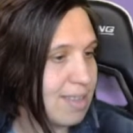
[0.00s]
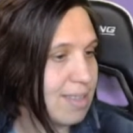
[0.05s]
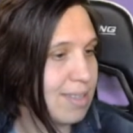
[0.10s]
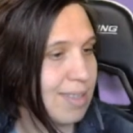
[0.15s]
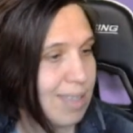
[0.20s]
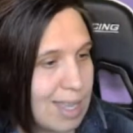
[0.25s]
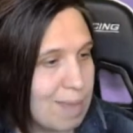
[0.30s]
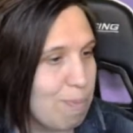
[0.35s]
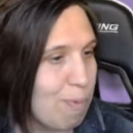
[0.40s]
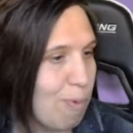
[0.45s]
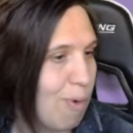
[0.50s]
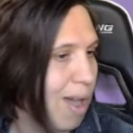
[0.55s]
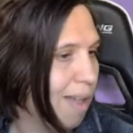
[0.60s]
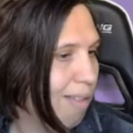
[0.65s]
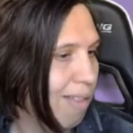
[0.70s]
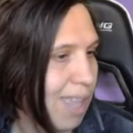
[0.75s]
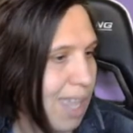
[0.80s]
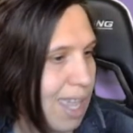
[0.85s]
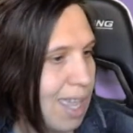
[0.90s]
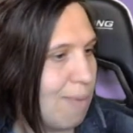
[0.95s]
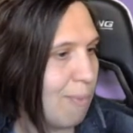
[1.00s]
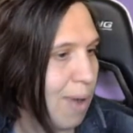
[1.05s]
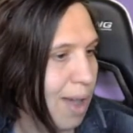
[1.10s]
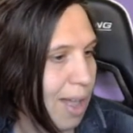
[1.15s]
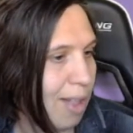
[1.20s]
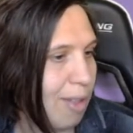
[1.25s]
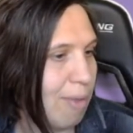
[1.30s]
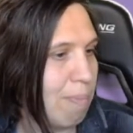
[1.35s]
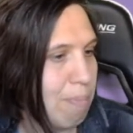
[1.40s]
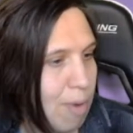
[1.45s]
Sleep well, eat
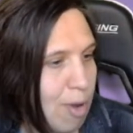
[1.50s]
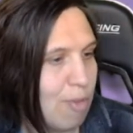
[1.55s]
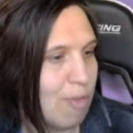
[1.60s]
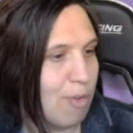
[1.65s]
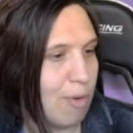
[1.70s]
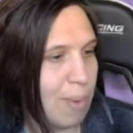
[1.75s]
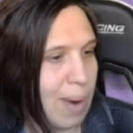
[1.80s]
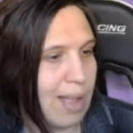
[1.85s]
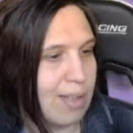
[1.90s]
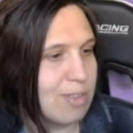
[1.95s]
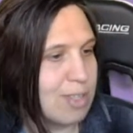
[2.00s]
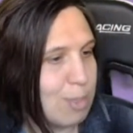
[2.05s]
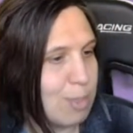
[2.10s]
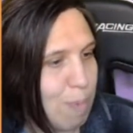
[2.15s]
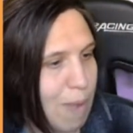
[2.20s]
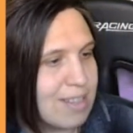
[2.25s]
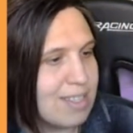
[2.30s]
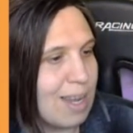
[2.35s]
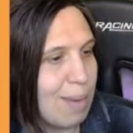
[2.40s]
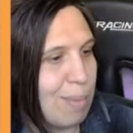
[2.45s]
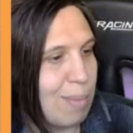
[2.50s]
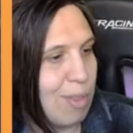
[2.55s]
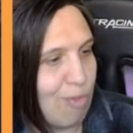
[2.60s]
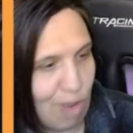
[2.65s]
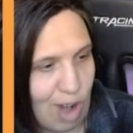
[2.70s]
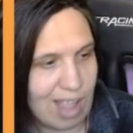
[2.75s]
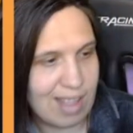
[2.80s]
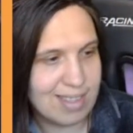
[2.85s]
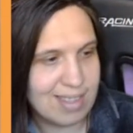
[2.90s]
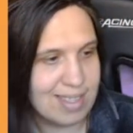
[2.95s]
well, move around, spend time with
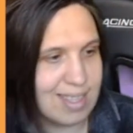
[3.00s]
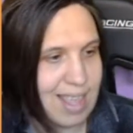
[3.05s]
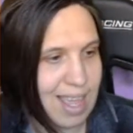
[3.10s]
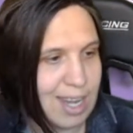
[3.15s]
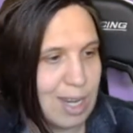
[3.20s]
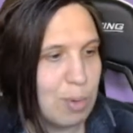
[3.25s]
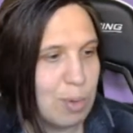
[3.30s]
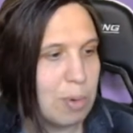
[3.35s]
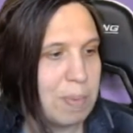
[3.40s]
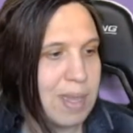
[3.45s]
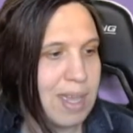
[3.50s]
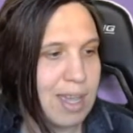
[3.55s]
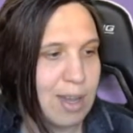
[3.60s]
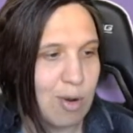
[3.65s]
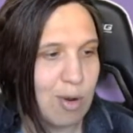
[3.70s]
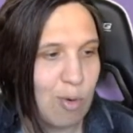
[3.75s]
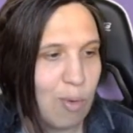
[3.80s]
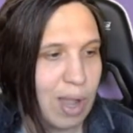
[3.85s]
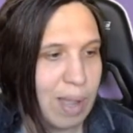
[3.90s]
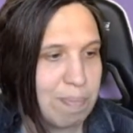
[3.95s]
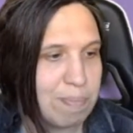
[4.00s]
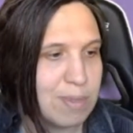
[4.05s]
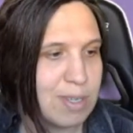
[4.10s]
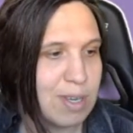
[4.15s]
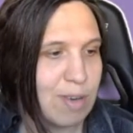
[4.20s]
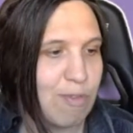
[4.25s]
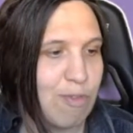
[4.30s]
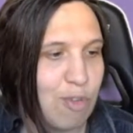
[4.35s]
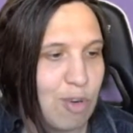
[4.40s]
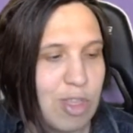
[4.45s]
friends. Then you will be equipped
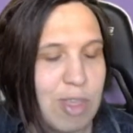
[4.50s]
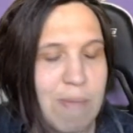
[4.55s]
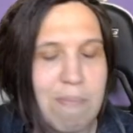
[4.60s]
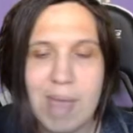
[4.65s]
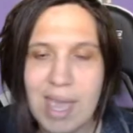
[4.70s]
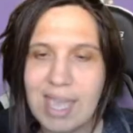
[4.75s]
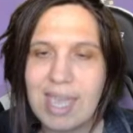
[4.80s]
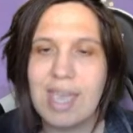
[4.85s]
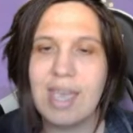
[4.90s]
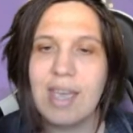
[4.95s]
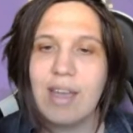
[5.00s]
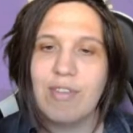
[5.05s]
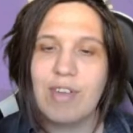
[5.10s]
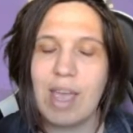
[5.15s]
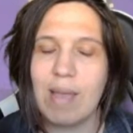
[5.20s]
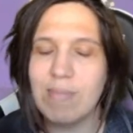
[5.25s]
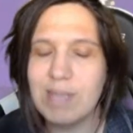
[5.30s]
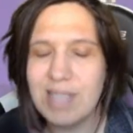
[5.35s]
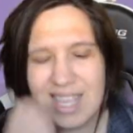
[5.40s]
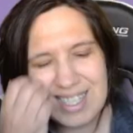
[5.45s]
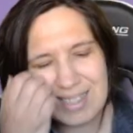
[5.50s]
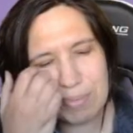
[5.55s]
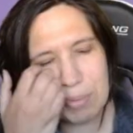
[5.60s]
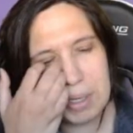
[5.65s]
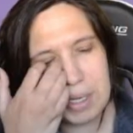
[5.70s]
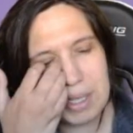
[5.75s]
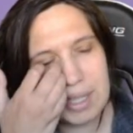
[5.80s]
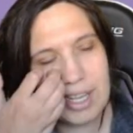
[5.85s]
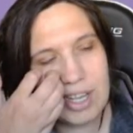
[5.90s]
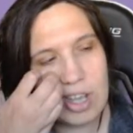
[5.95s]
for the making of games. That's
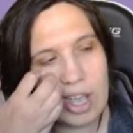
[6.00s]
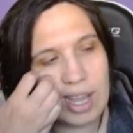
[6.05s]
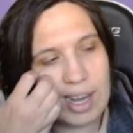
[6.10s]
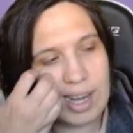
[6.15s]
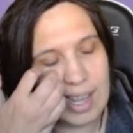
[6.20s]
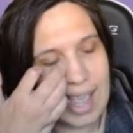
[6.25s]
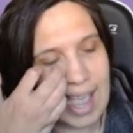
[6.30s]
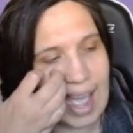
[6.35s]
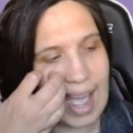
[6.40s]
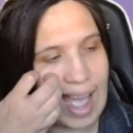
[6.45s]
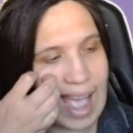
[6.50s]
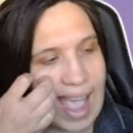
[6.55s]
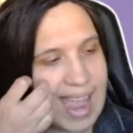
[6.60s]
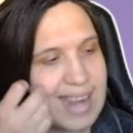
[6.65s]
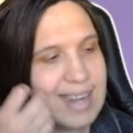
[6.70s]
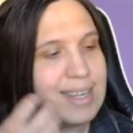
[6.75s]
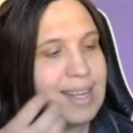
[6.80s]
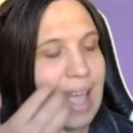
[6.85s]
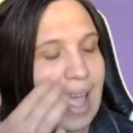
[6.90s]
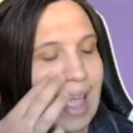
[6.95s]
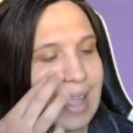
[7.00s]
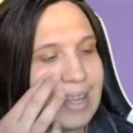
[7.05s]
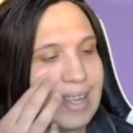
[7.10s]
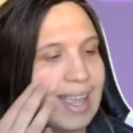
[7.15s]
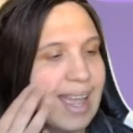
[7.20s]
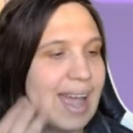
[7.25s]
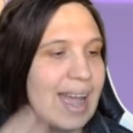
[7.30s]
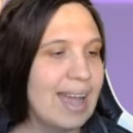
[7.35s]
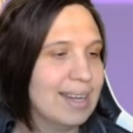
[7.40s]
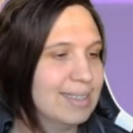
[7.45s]
really good. Yeah.
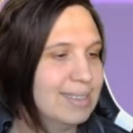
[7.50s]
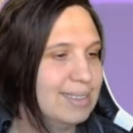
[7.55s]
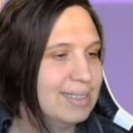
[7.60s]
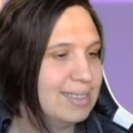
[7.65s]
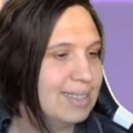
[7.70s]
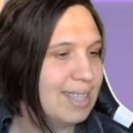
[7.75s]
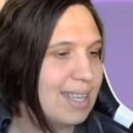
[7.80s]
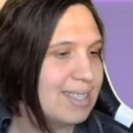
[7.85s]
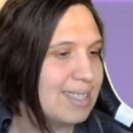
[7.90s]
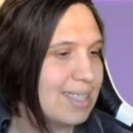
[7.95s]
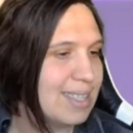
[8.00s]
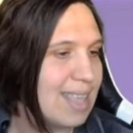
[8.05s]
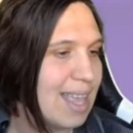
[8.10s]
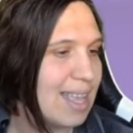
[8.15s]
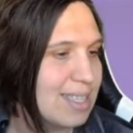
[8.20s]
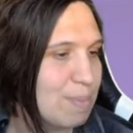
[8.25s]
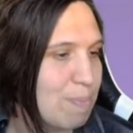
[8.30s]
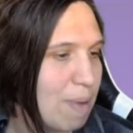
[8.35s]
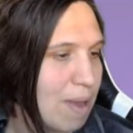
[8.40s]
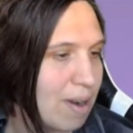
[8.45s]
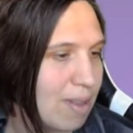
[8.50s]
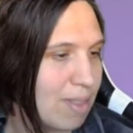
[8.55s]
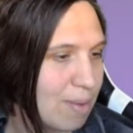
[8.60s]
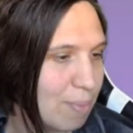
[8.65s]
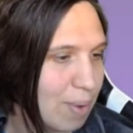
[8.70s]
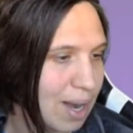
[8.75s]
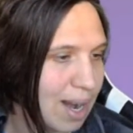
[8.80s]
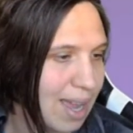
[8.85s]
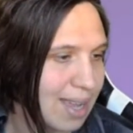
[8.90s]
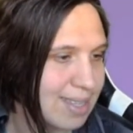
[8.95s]
Yeah. That's better than
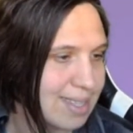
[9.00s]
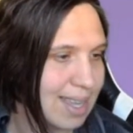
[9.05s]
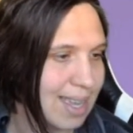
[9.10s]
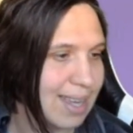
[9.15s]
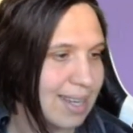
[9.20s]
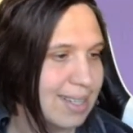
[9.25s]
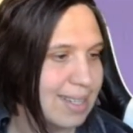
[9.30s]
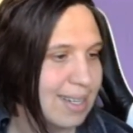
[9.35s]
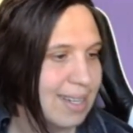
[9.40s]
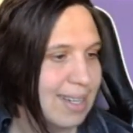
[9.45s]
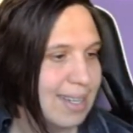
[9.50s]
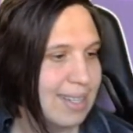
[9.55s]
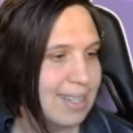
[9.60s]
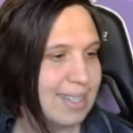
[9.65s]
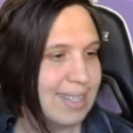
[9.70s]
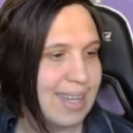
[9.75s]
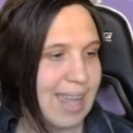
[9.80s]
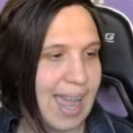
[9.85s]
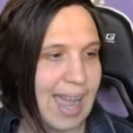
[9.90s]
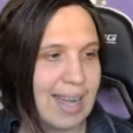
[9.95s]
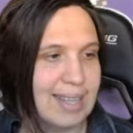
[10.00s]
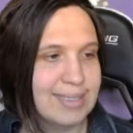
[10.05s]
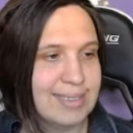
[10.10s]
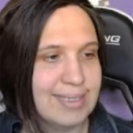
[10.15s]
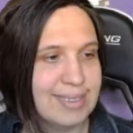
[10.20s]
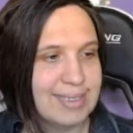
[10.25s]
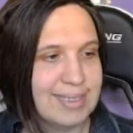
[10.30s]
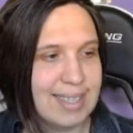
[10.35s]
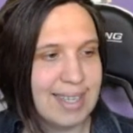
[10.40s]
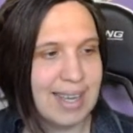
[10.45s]
what I said. Yeah.
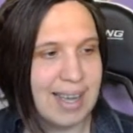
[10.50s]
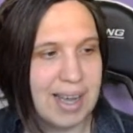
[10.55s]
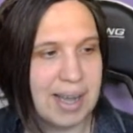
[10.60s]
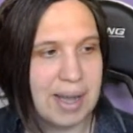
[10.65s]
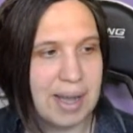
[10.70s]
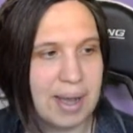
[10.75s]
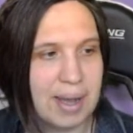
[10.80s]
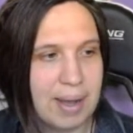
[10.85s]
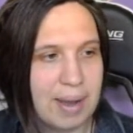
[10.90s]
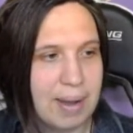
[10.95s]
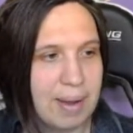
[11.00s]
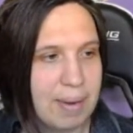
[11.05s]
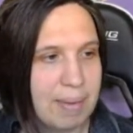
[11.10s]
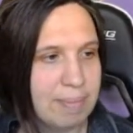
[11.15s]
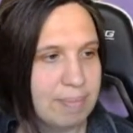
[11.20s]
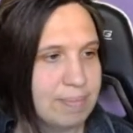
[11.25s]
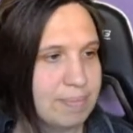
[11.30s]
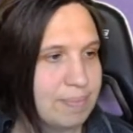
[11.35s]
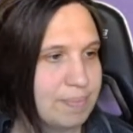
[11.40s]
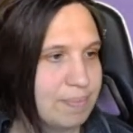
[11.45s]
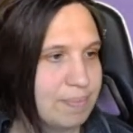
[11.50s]
All